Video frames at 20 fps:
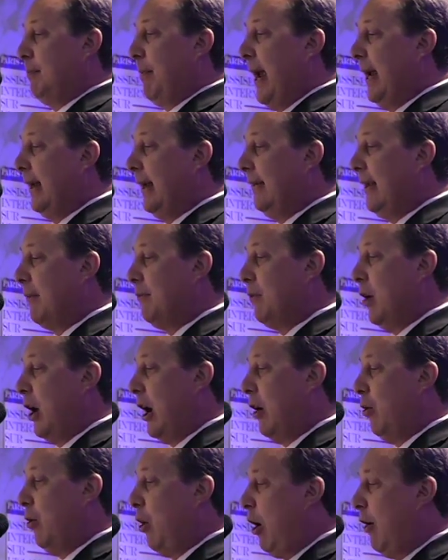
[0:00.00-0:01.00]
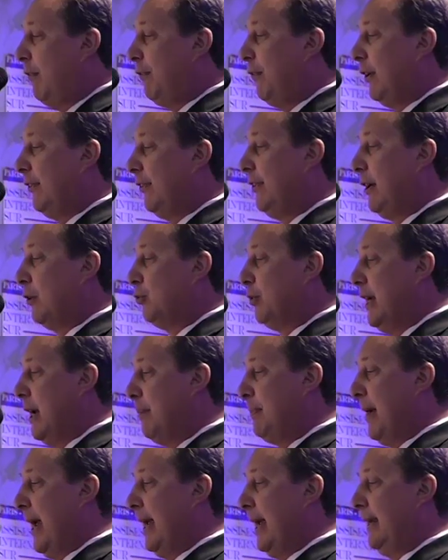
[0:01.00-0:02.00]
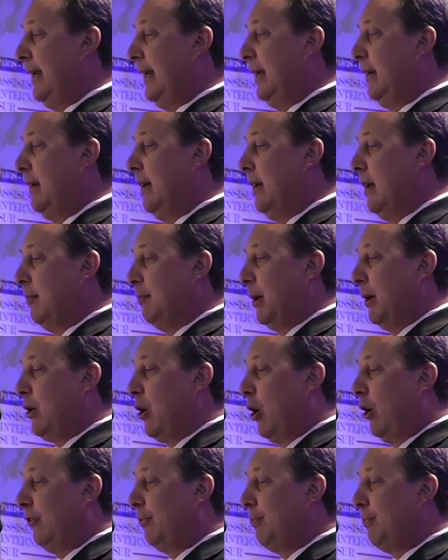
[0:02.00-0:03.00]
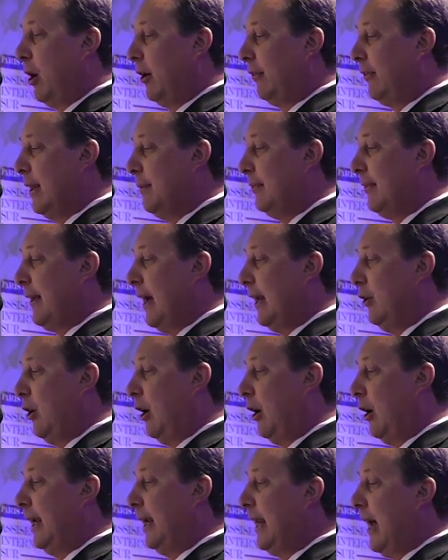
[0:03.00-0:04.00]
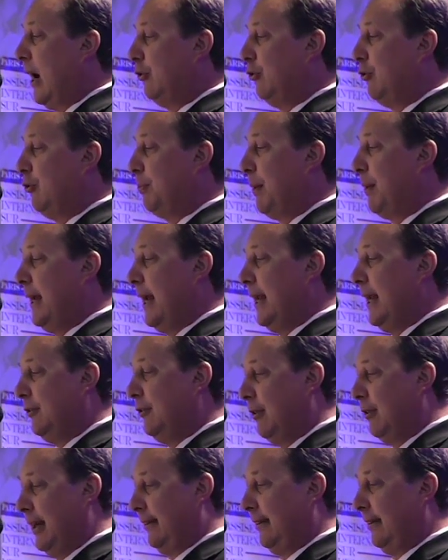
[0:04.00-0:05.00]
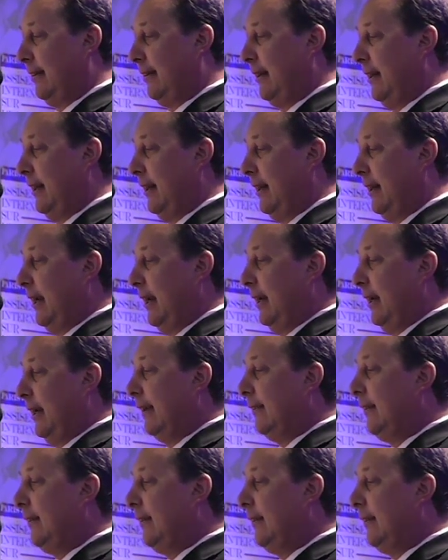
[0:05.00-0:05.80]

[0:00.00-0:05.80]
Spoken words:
Banks have now offered Sharia banking because Muslims are not allowed to pay interest.